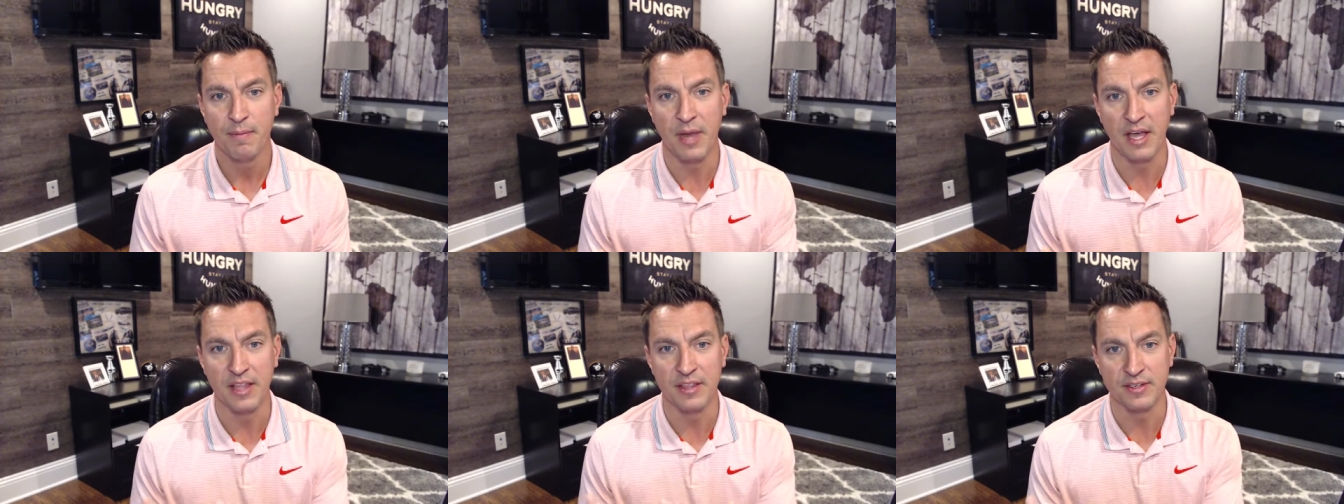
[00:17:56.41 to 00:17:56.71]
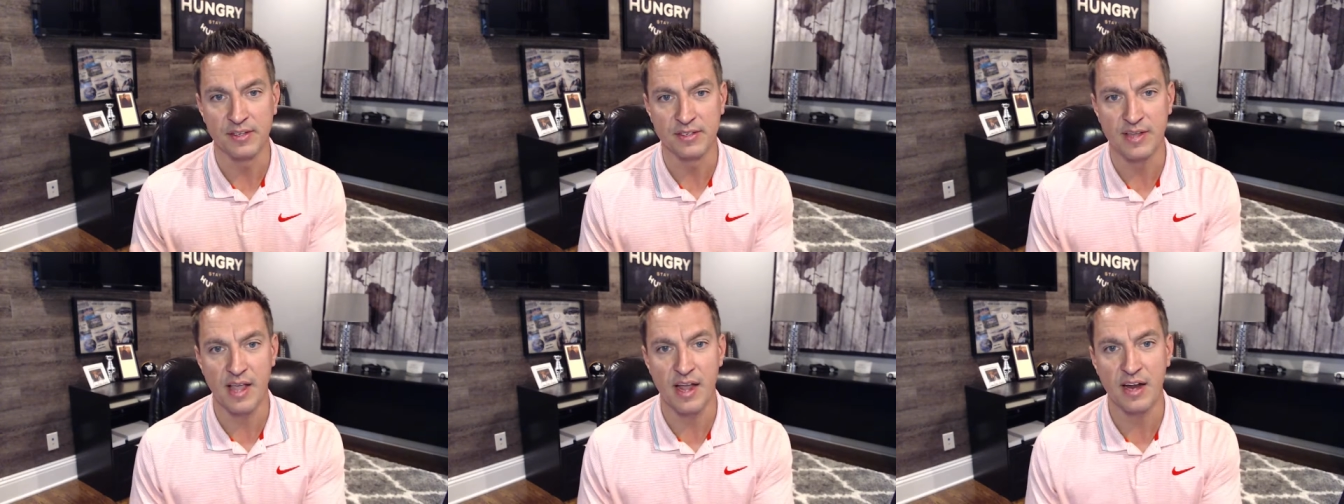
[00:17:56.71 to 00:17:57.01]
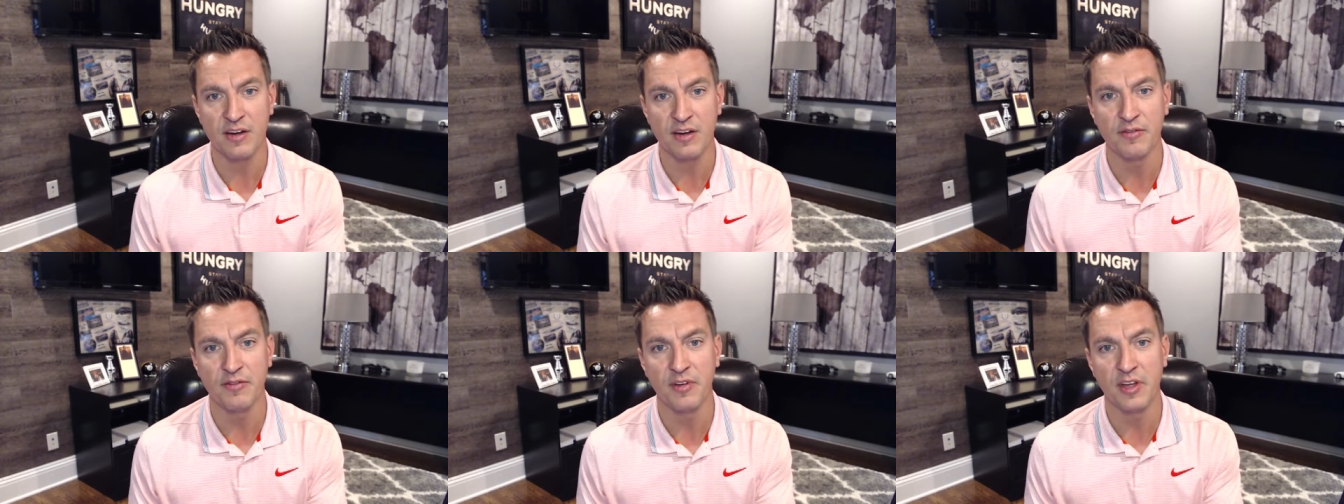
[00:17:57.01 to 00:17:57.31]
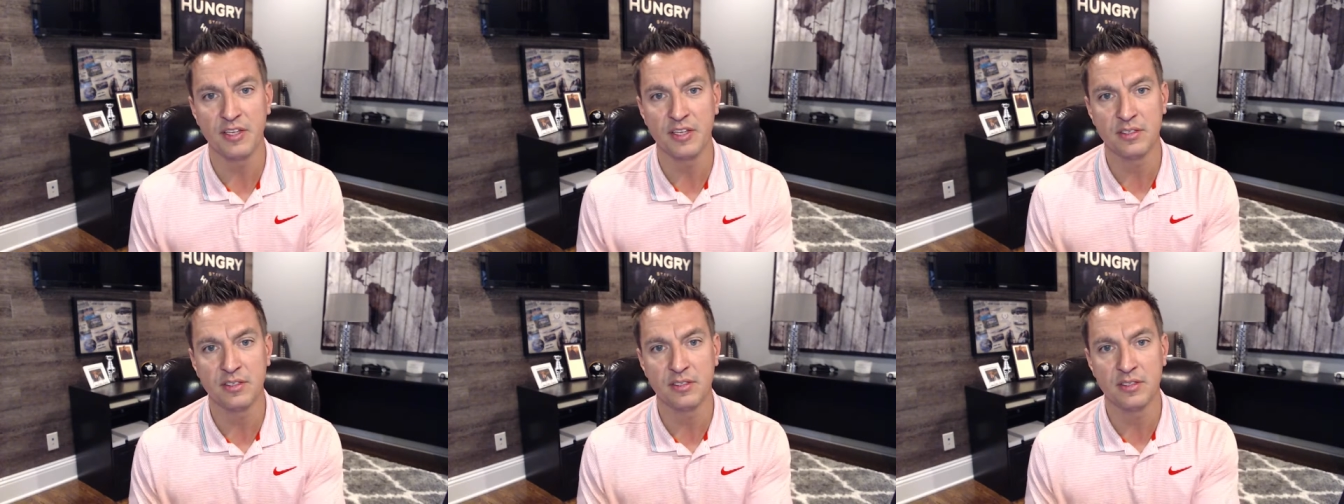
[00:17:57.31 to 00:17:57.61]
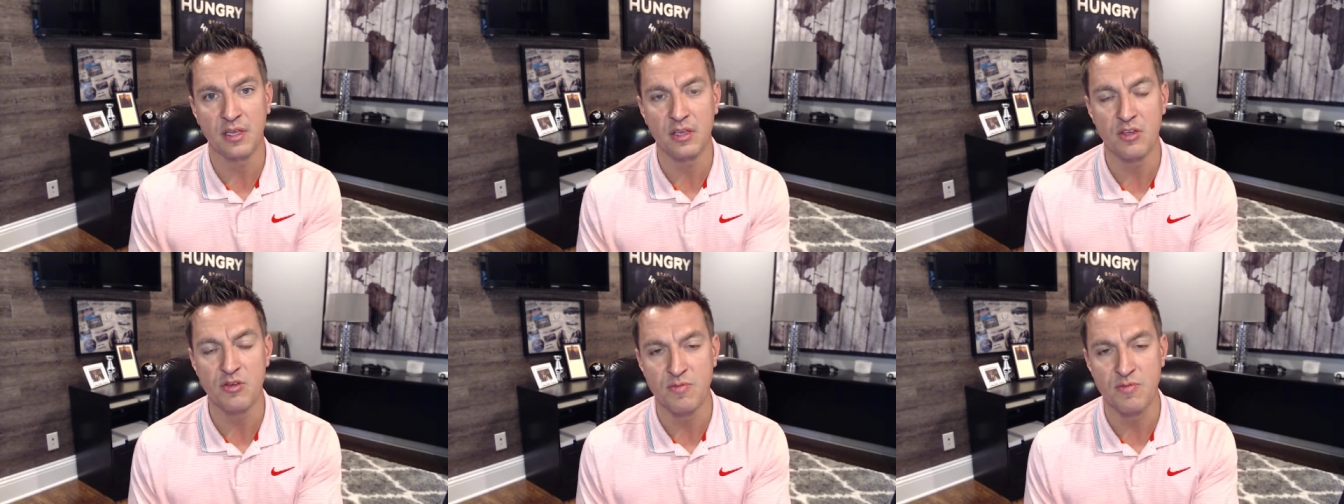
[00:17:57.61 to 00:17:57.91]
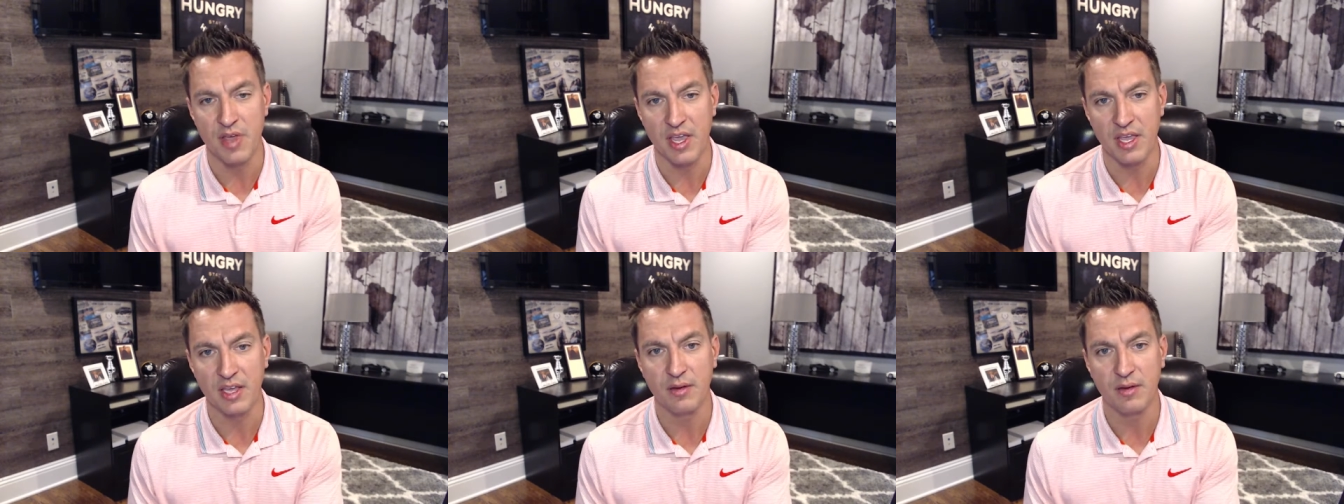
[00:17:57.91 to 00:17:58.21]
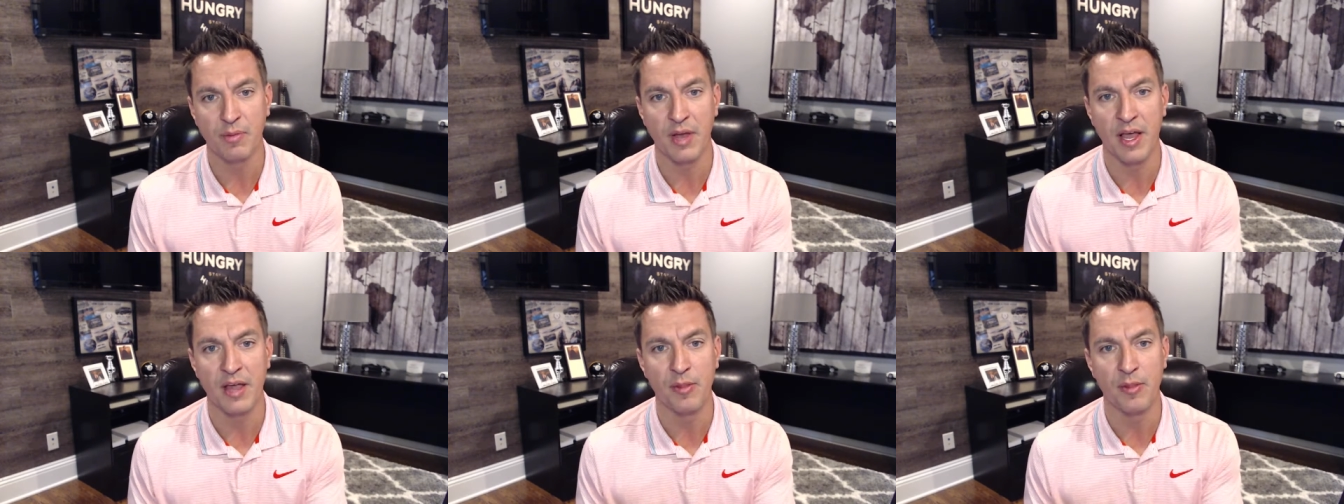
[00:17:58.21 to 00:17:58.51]
by the sacrifices that you
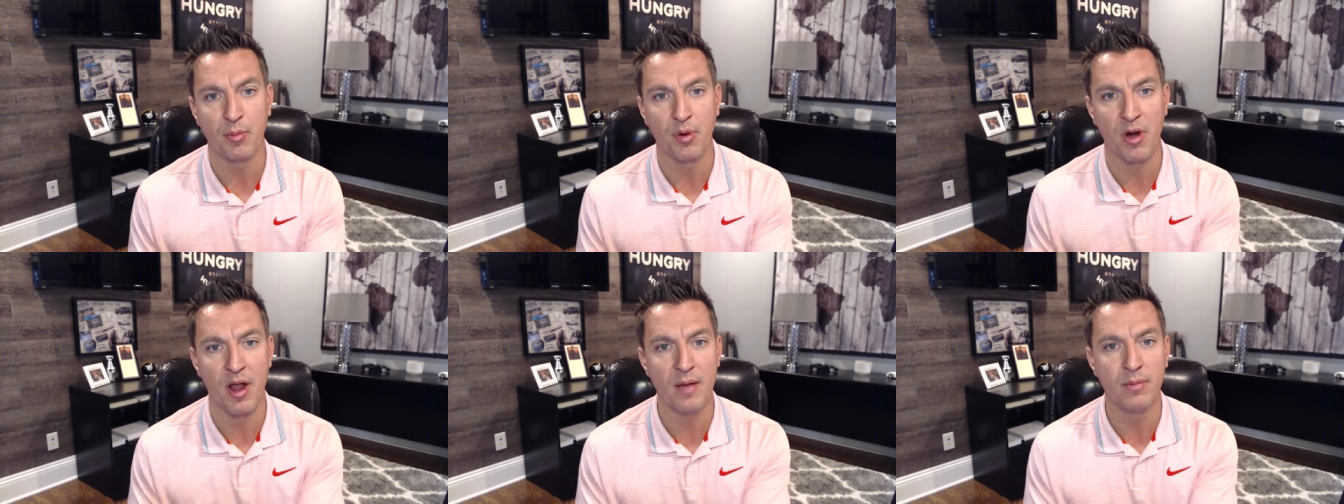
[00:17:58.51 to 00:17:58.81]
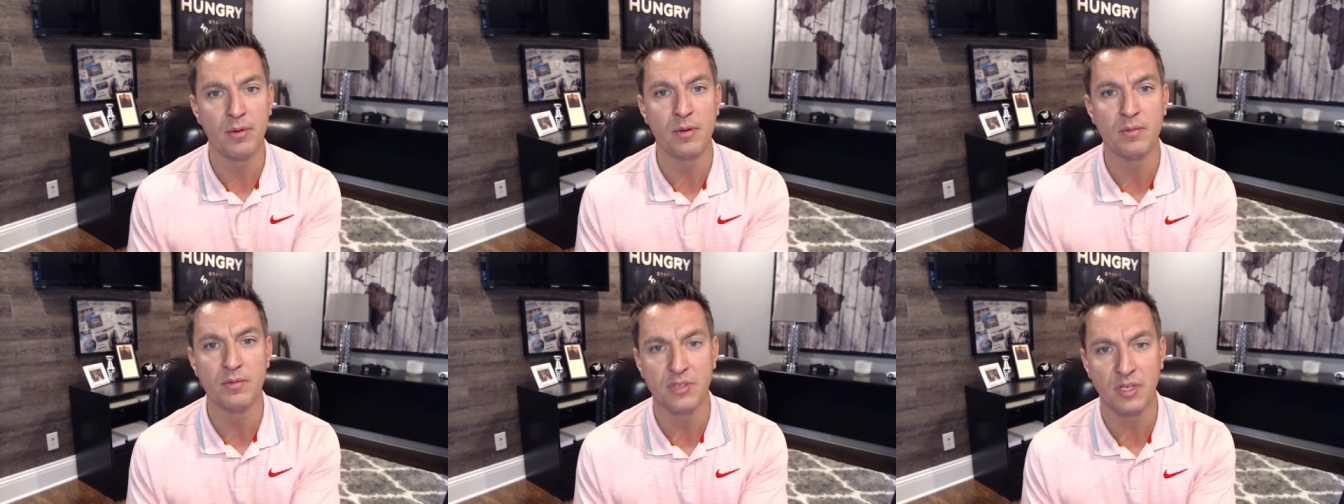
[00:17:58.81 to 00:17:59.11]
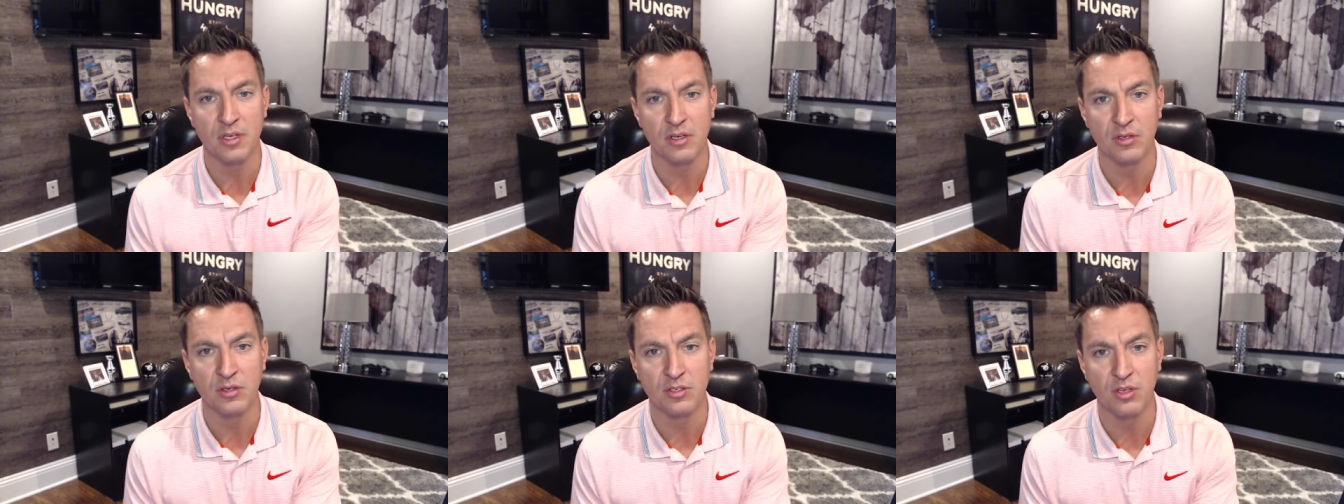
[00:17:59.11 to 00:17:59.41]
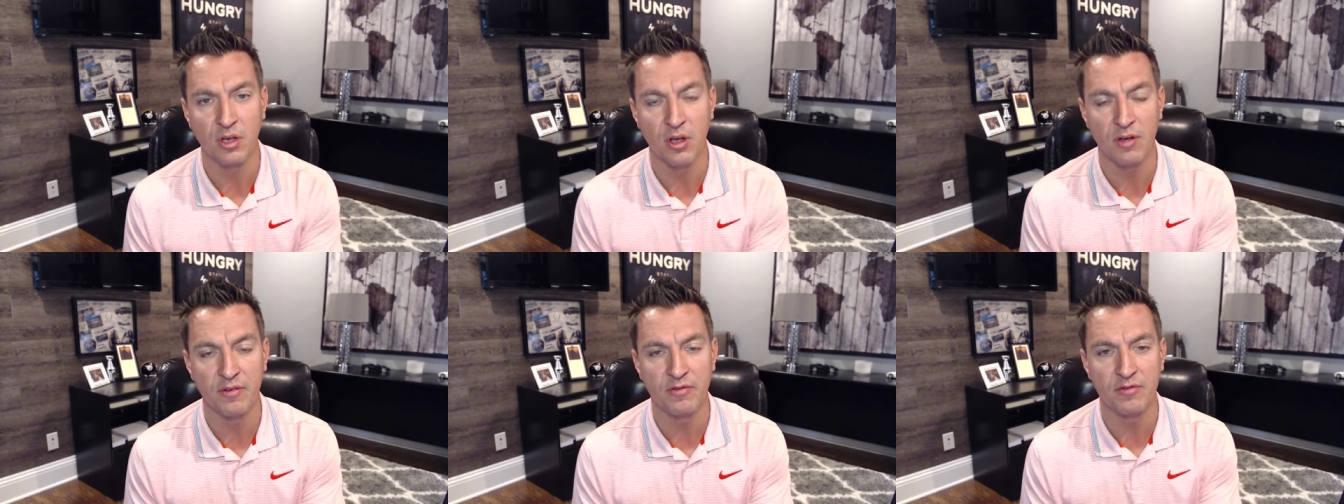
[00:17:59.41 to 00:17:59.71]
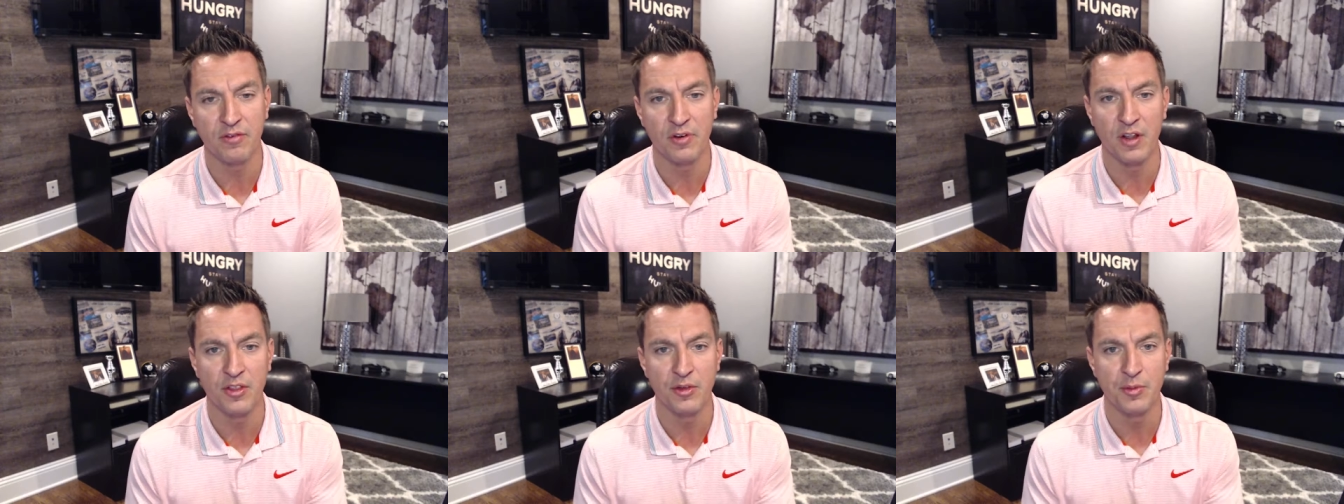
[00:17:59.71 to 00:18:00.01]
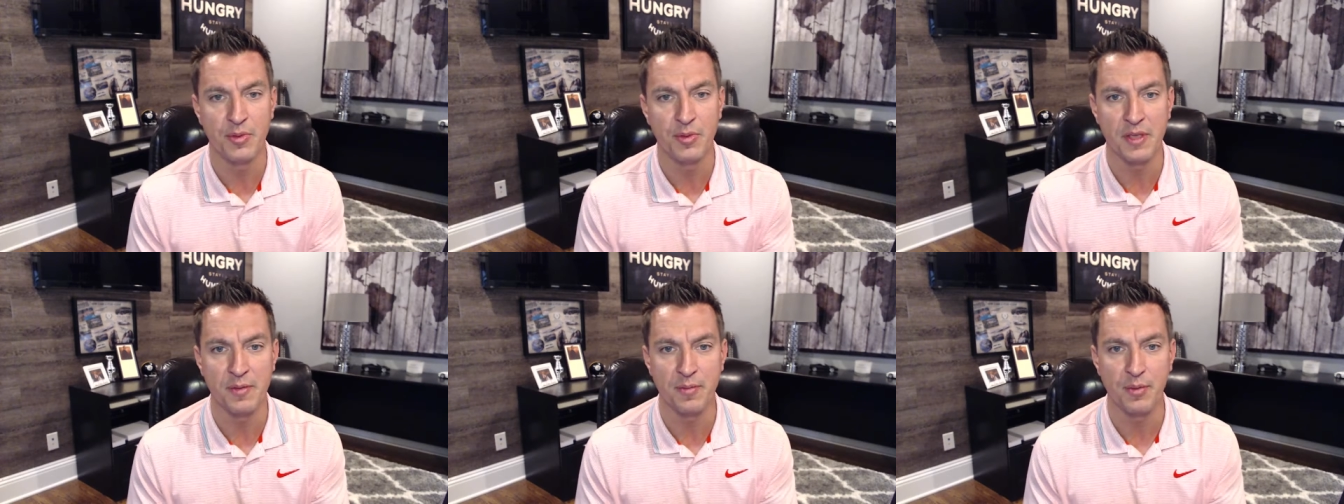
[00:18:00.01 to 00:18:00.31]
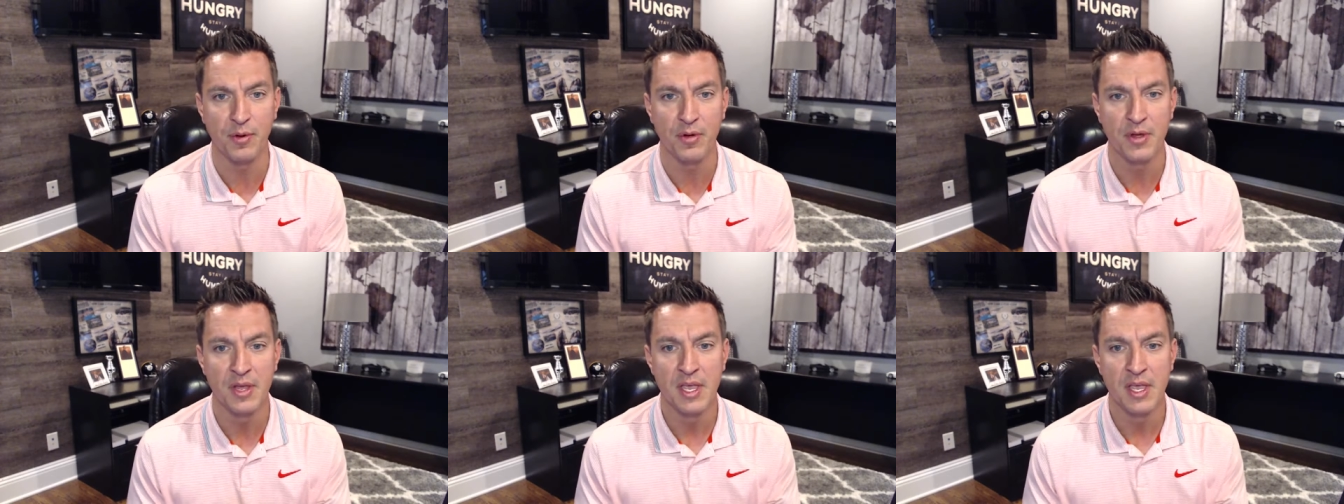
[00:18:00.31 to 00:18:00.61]
make, by the problems that you solve for other
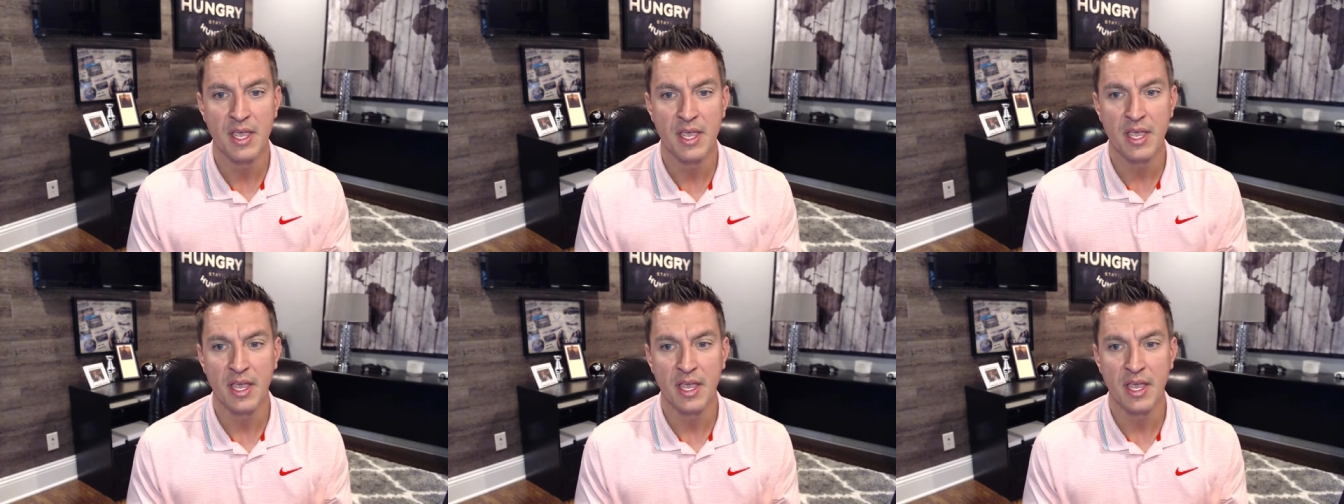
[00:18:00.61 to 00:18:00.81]
people,